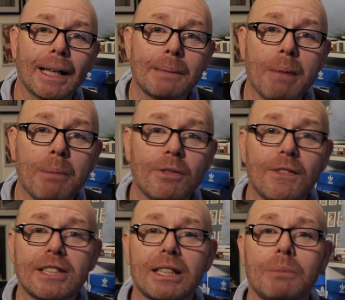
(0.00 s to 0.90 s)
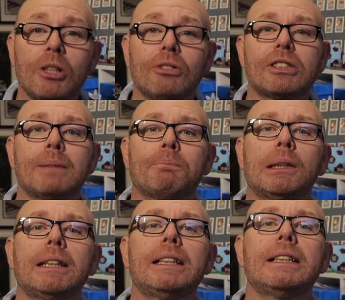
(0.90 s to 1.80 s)
and a member of this community,
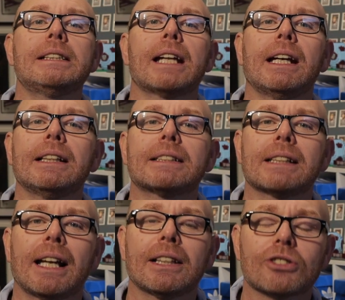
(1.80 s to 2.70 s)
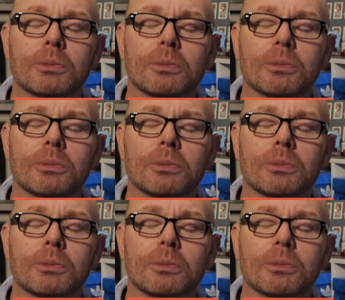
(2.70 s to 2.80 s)
please hit that